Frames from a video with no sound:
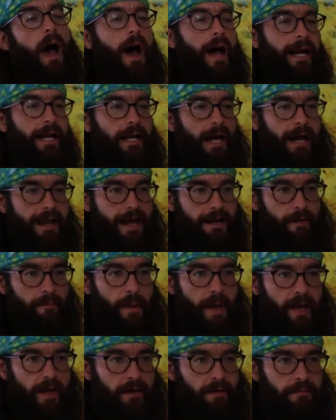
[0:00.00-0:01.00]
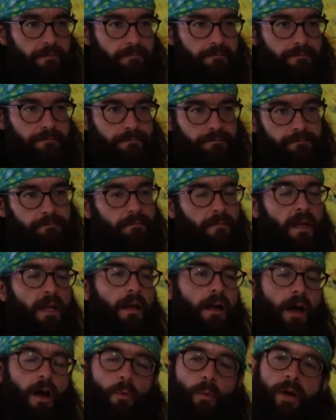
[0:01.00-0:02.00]
I got out of bed,
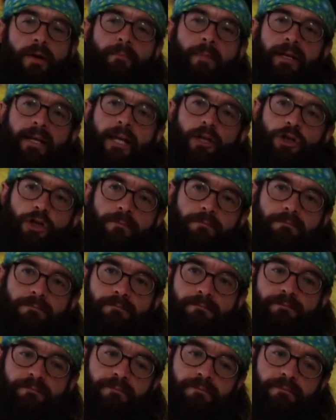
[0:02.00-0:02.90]
I went in my kitchen,